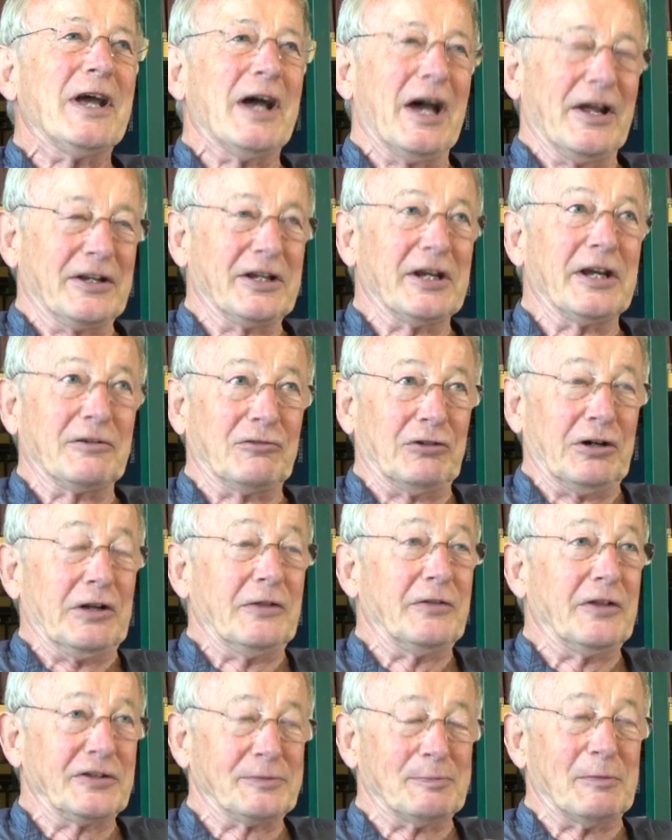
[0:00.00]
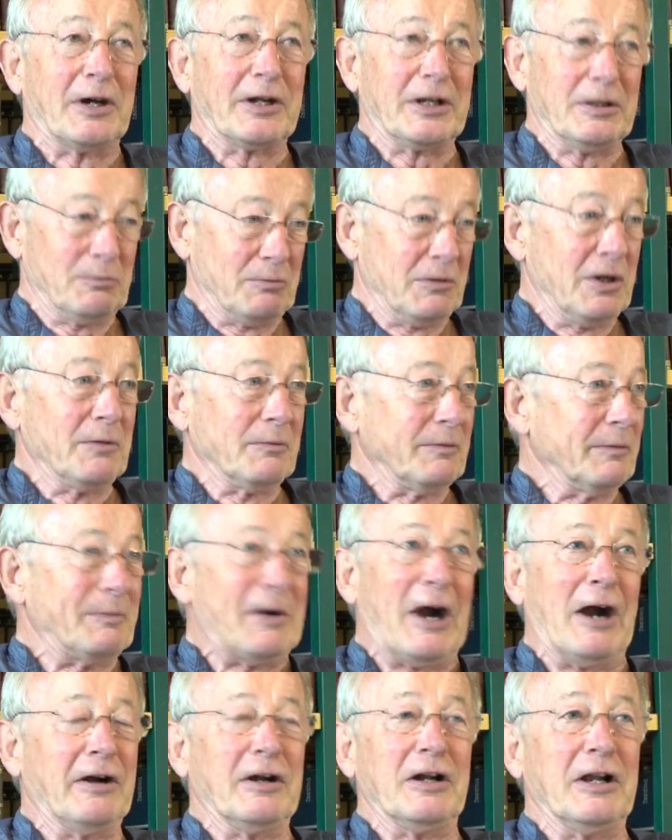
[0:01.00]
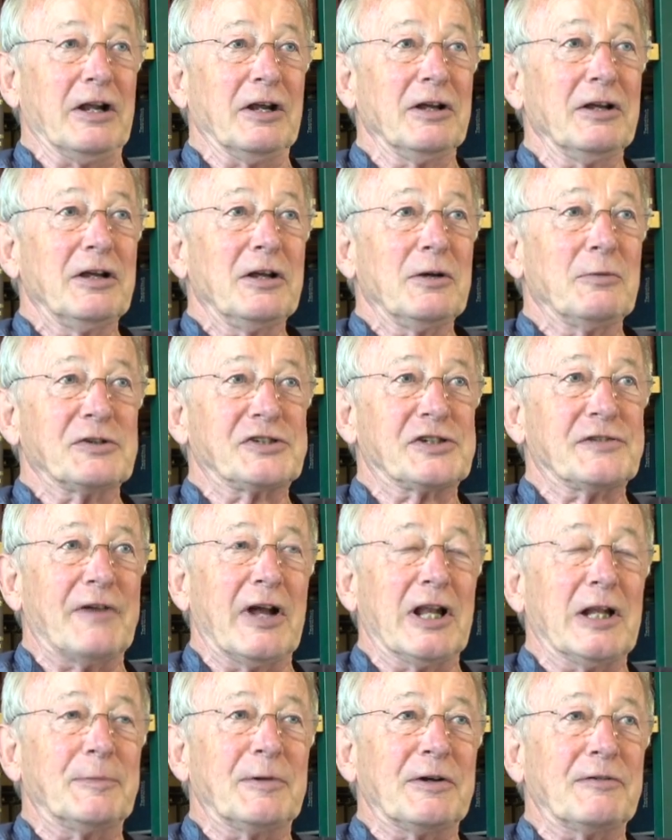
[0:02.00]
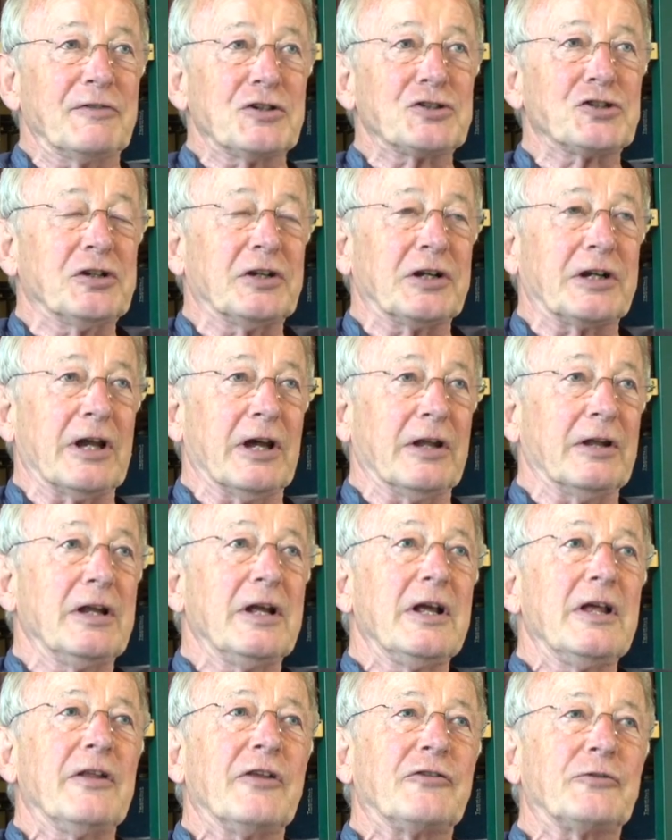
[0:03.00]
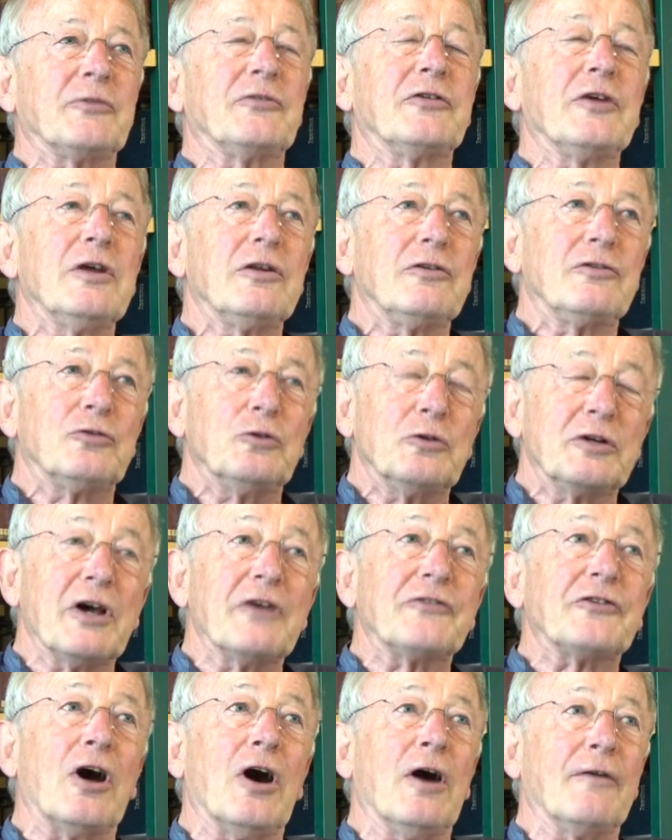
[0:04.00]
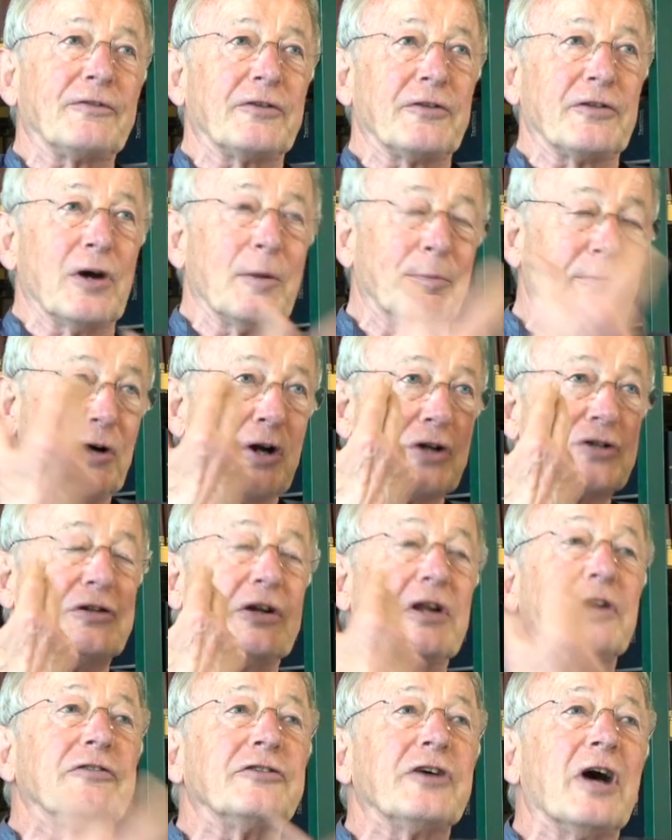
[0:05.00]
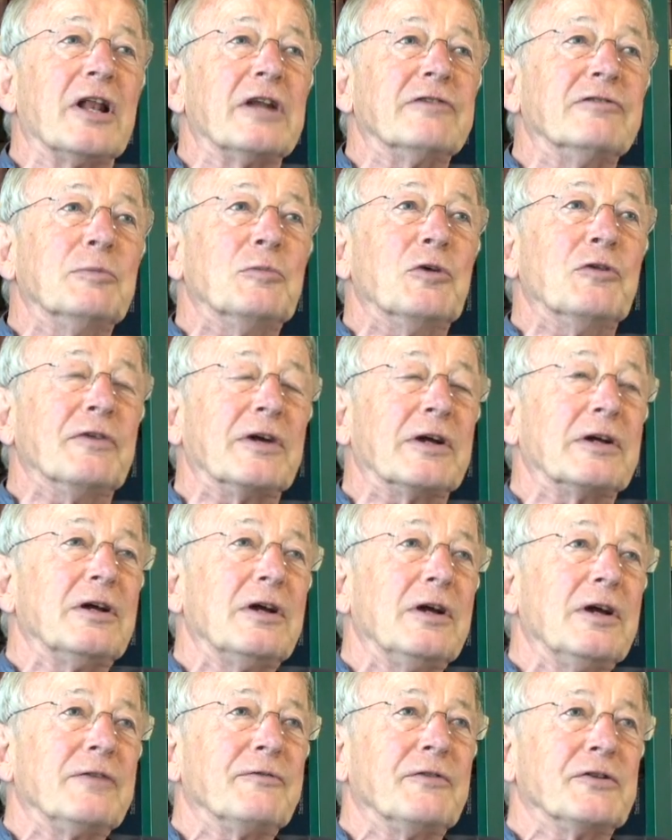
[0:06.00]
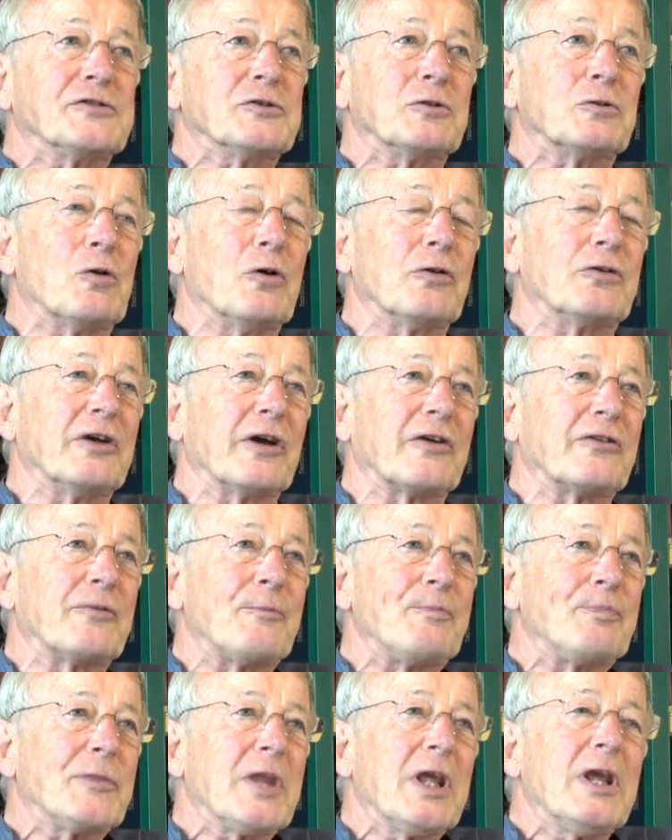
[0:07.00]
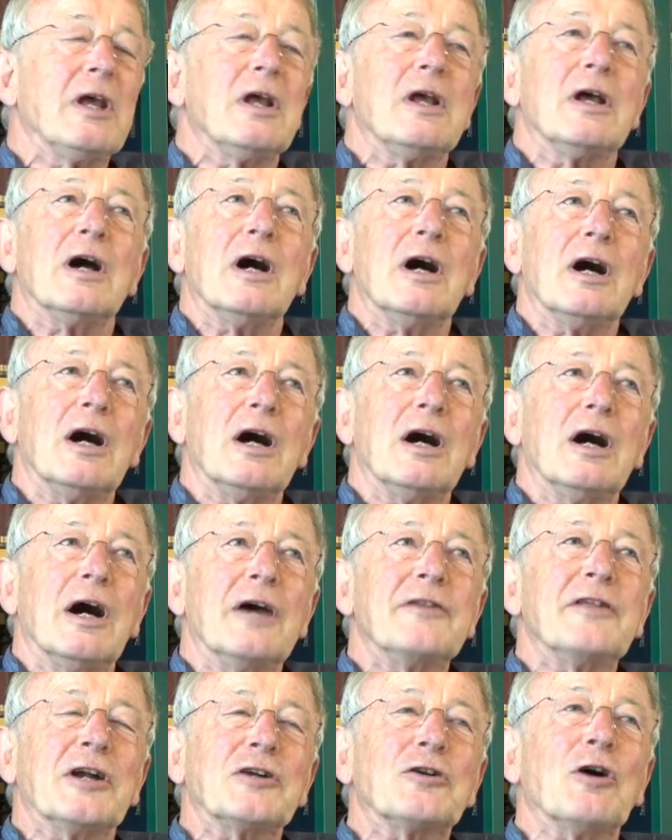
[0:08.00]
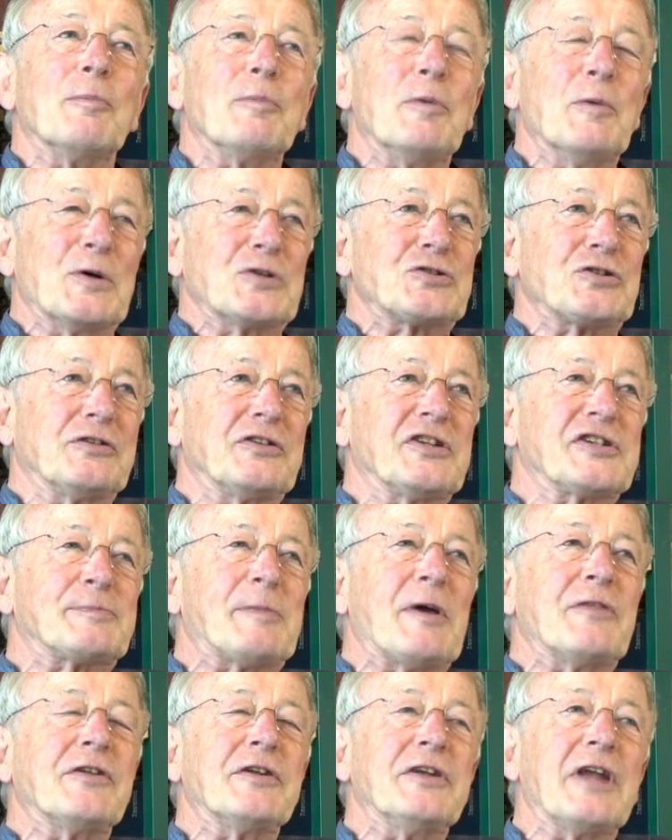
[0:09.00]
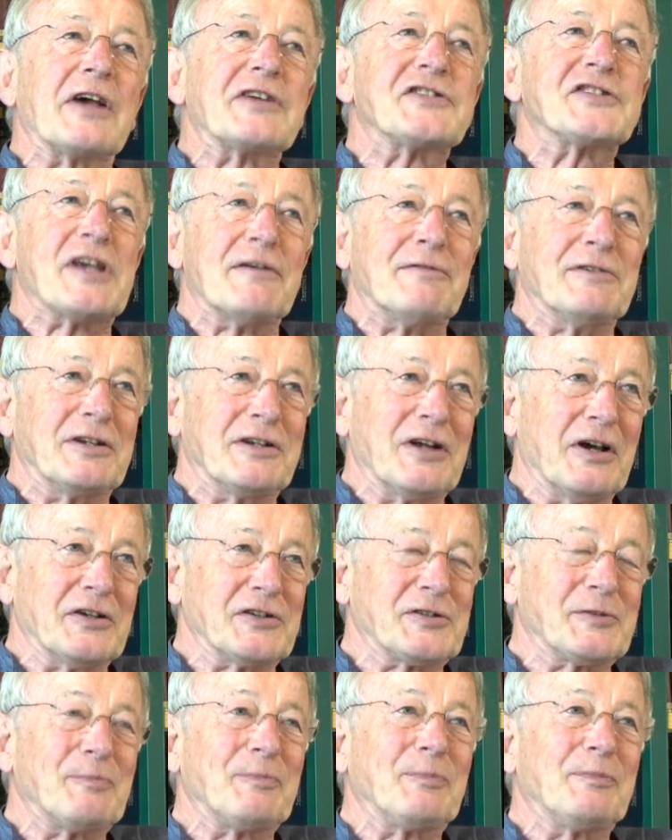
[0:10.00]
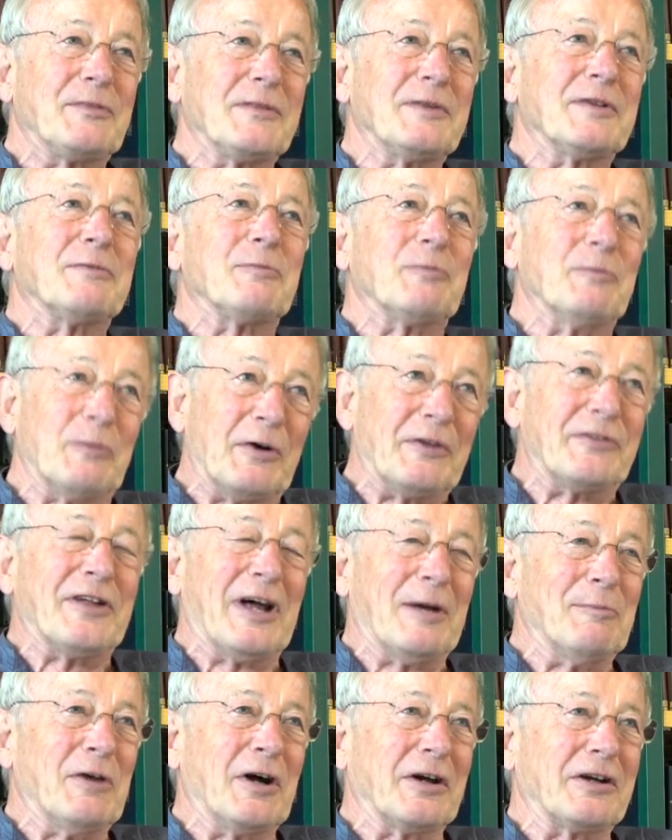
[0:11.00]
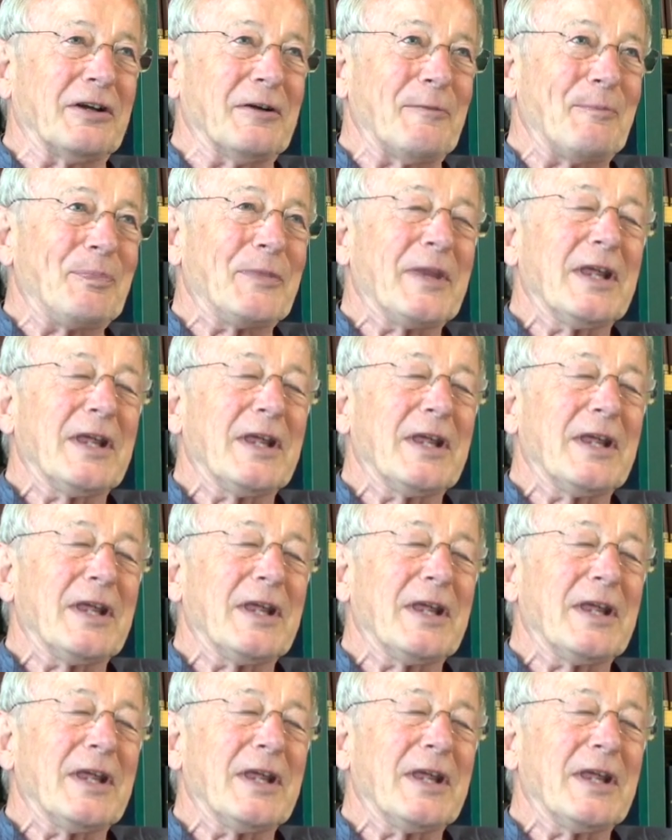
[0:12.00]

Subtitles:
And he agreed, this monkey apparently was developing vision again. This was 2 years after the operation, entirely removing the visual cortex. I then got permission to spend the next 7 years with that monkey.